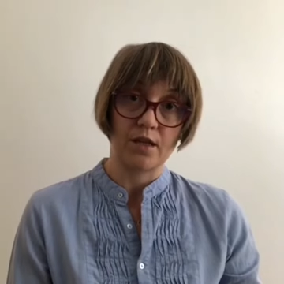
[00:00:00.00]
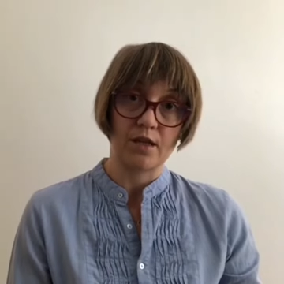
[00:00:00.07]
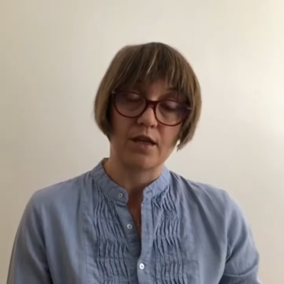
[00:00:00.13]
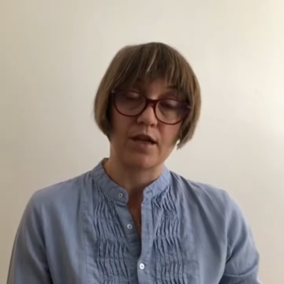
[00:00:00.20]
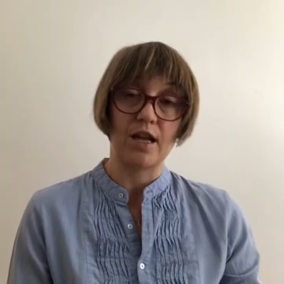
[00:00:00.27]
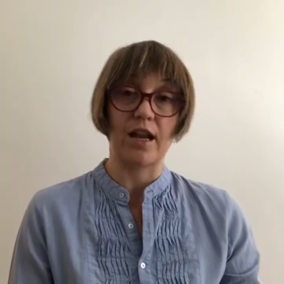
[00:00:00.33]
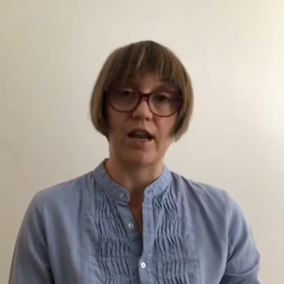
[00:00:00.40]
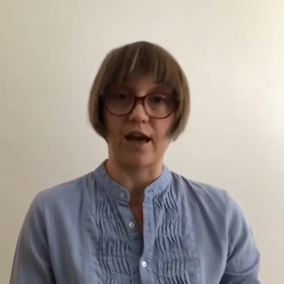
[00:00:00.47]

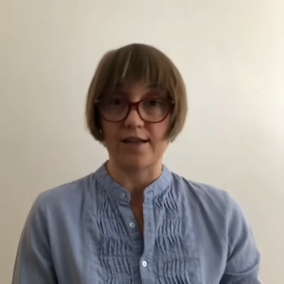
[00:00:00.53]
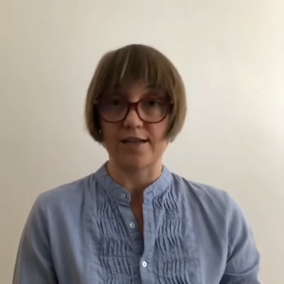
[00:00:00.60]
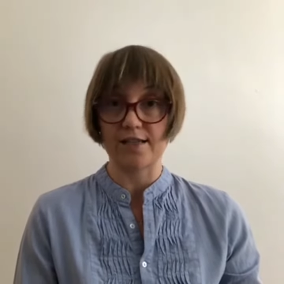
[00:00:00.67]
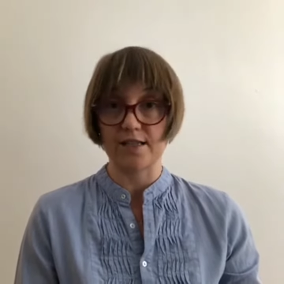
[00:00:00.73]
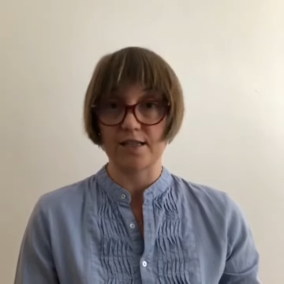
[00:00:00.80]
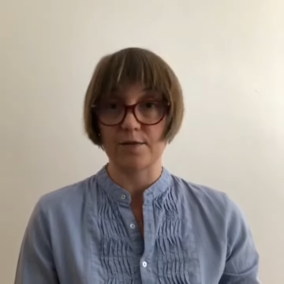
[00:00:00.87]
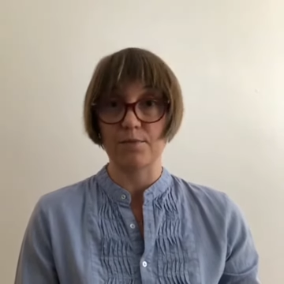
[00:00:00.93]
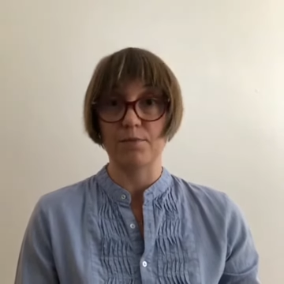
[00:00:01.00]

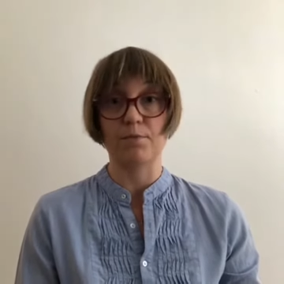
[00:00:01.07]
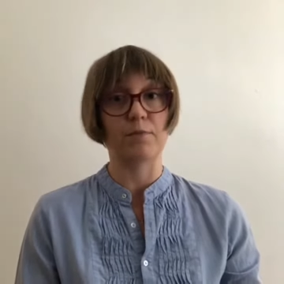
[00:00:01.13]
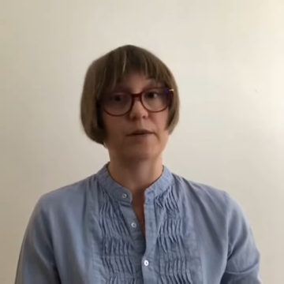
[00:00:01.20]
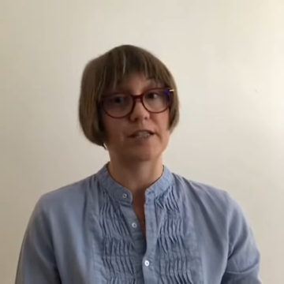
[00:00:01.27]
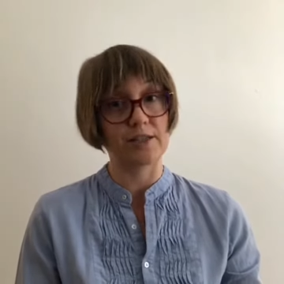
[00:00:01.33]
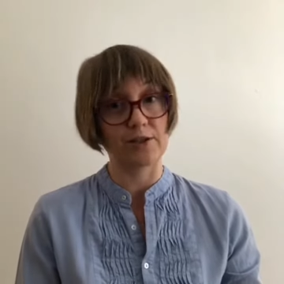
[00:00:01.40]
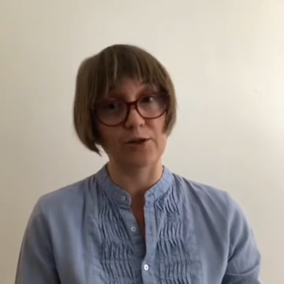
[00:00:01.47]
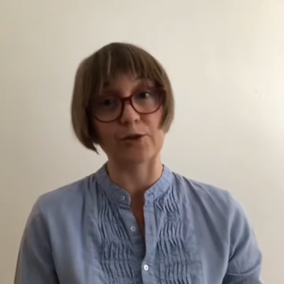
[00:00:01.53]
Last
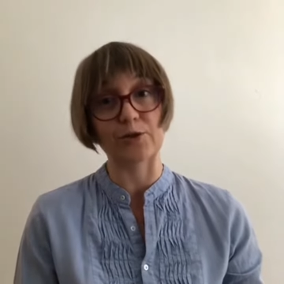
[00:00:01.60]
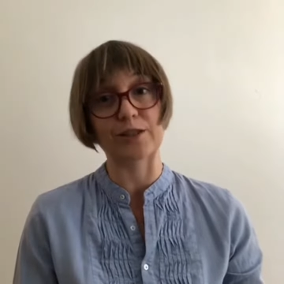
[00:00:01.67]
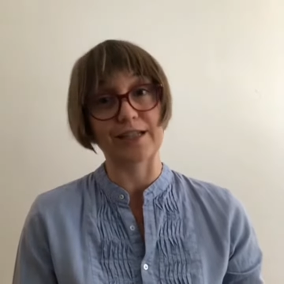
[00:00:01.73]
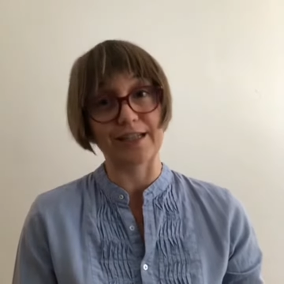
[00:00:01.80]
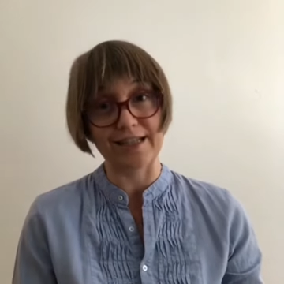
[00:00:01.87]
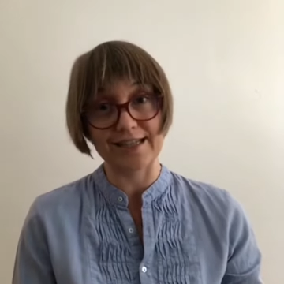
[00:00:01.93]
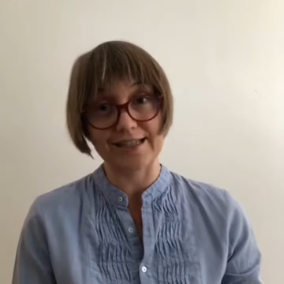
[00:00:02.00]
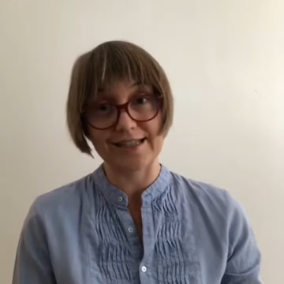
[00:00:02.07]
but not
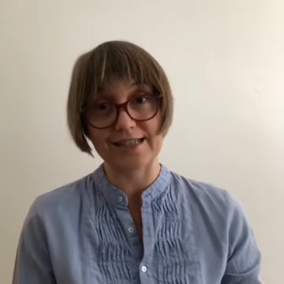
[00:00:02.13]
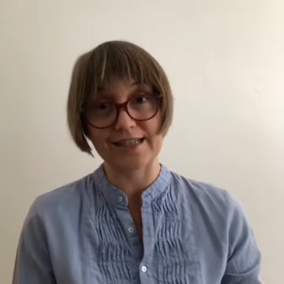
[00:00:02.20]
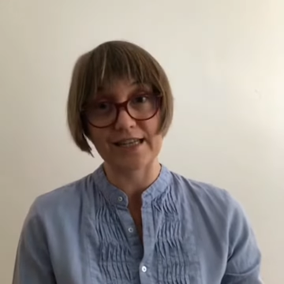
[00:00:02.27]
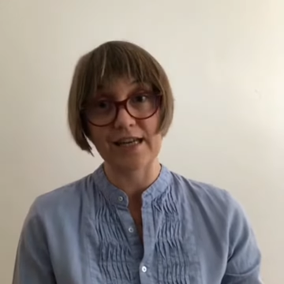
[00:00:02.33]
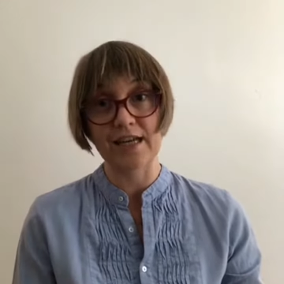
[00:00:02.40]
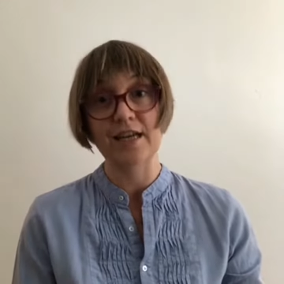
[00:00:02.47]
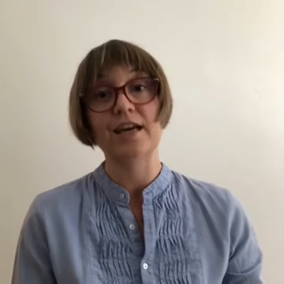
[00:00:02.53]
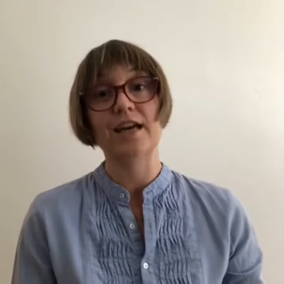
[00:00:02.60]
least,
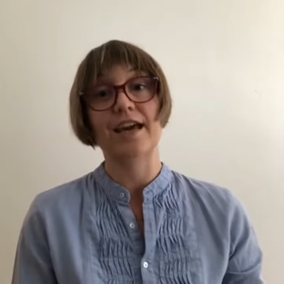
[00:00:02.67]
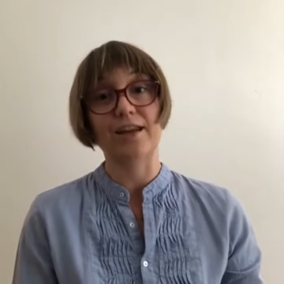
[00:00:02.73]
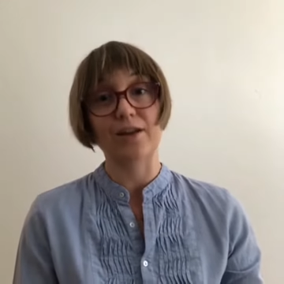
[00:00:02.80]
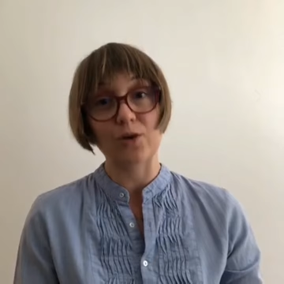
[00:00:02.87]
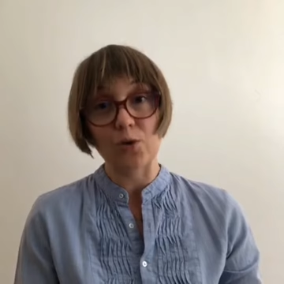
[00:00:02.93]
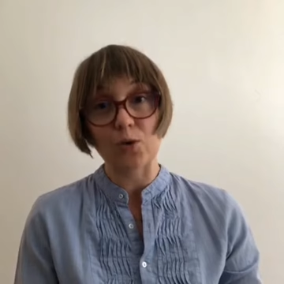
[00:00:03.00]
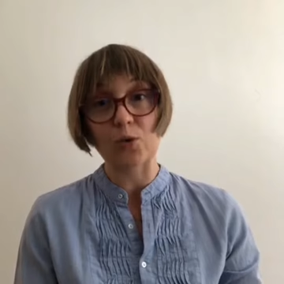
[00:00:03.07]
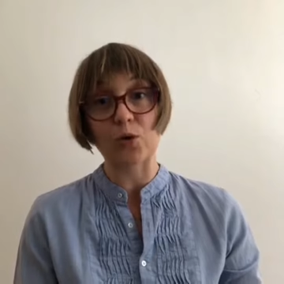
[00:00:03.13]
in
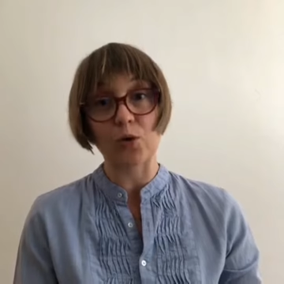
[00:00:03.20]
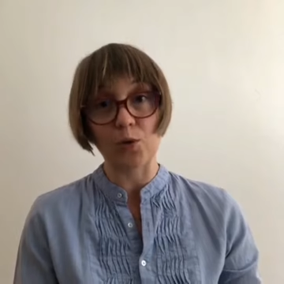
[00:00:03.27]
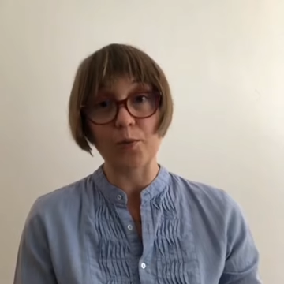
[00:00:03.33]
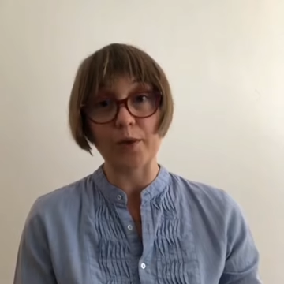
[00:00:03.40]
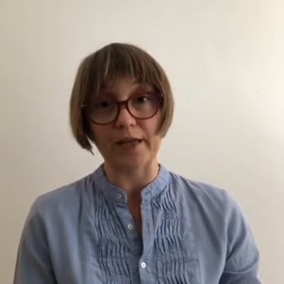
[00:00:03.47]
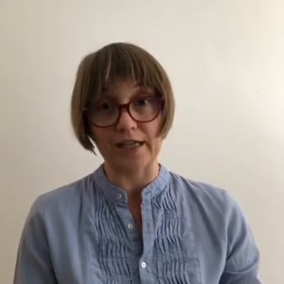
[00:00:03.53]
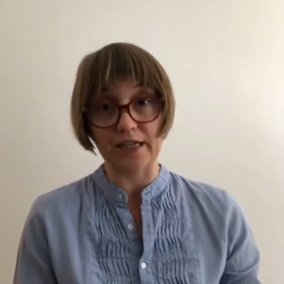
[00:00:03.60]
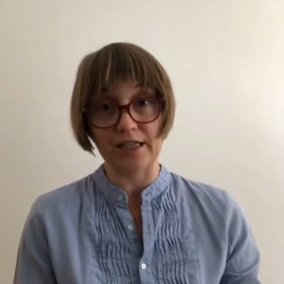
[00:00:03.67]
all
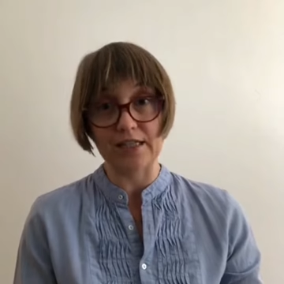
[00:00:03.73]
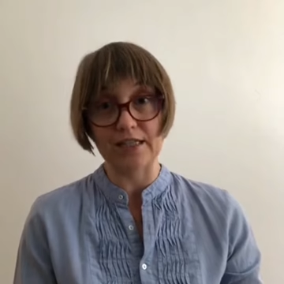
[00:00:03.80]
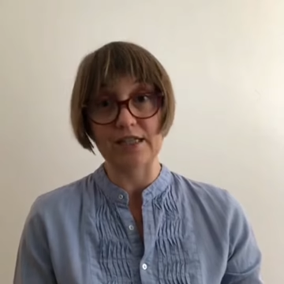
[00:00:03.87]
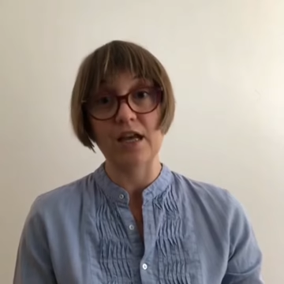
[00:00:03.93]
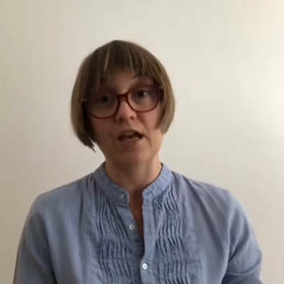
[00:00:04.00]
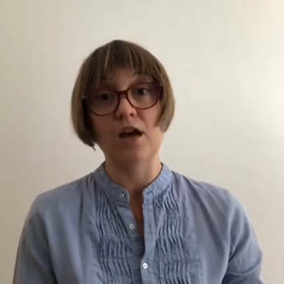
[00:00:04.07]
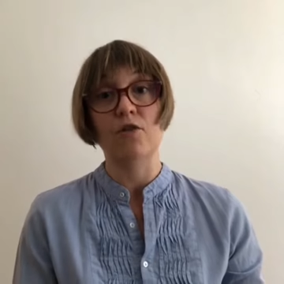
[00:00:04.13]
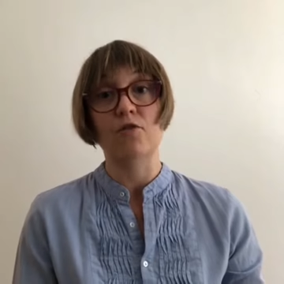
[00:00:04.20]
companies
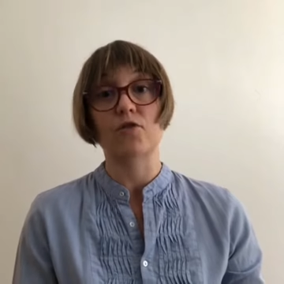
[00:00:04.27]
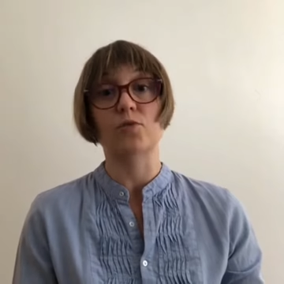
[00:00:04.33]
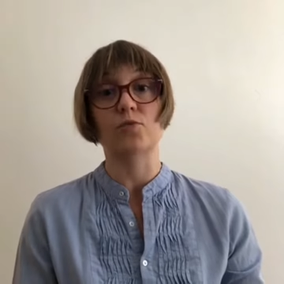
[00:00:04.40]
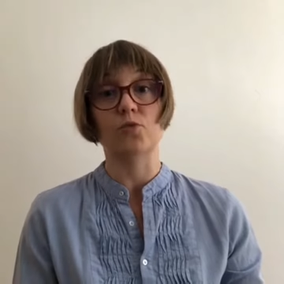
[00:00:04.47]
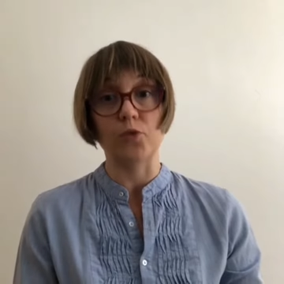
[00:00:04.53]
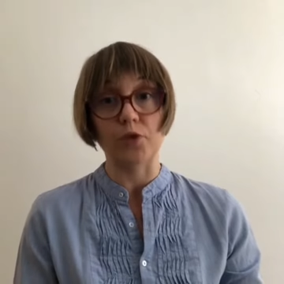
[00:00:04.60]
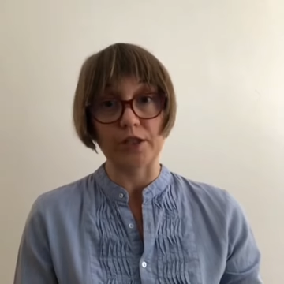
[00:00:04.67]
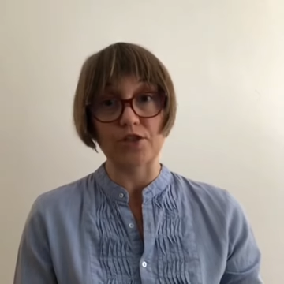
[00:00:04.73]

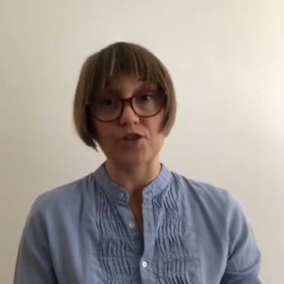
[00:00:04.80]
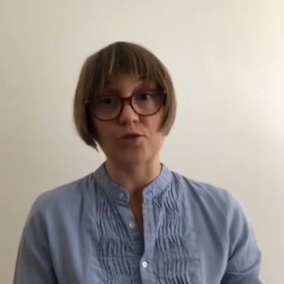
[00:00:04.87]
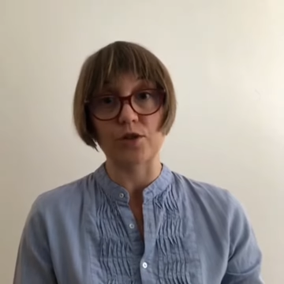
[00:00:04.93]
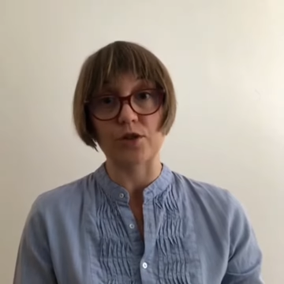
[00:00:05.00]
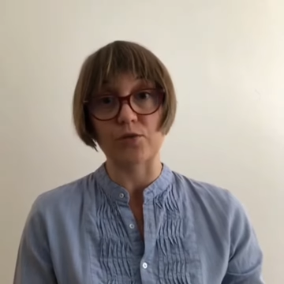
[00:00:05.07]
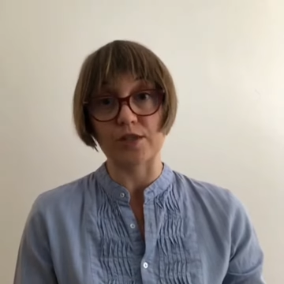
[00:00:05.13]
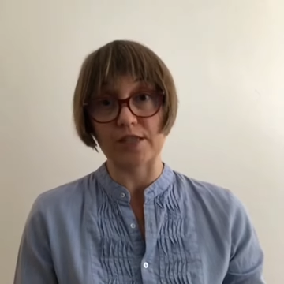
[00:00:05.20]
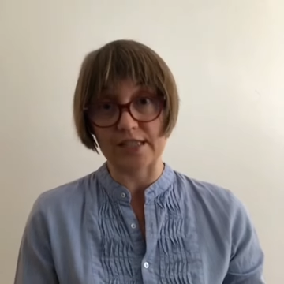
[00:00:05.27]
from which we
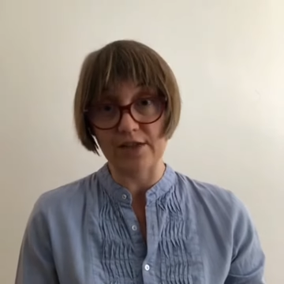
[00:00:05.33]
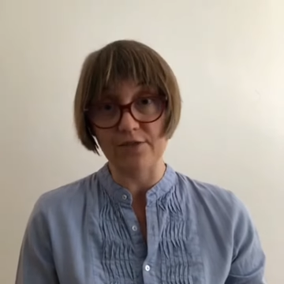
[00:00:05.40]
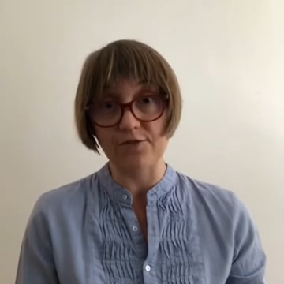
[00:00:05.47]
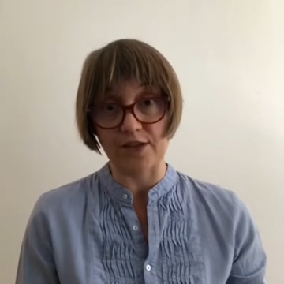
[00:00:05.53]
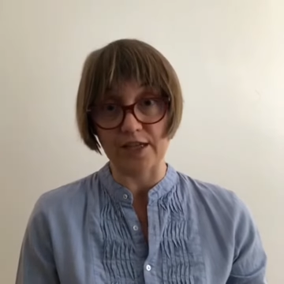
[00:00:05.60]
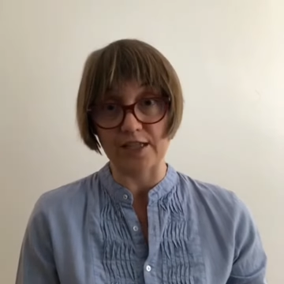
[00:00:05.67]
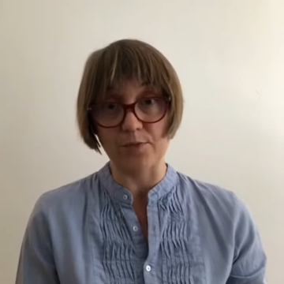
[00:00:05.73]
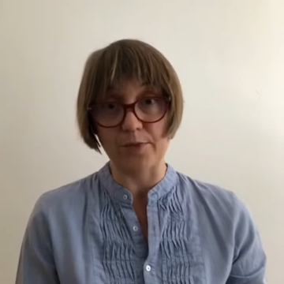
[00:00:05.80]
receive
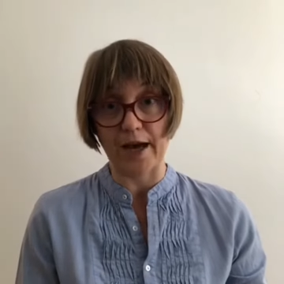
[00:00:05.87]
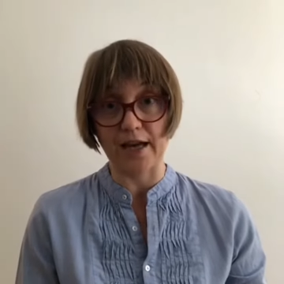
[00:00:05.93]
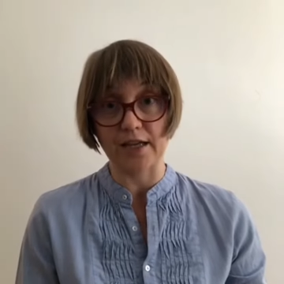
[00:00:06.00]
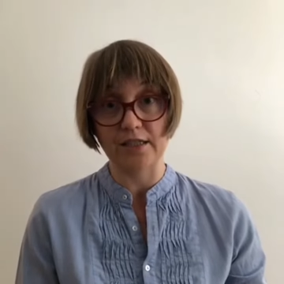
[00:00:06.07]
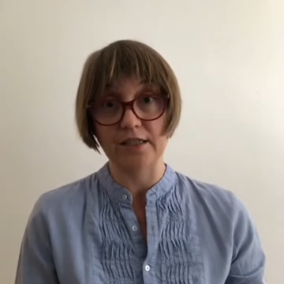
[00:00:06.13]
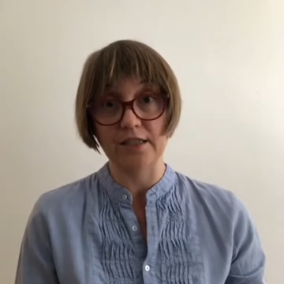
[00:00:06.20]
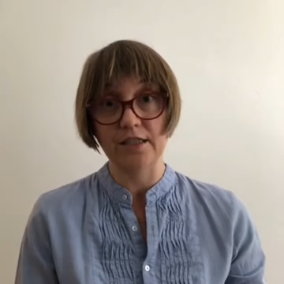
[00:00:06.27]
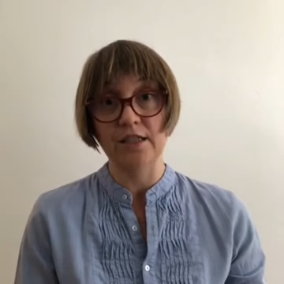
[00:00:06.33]
feedback,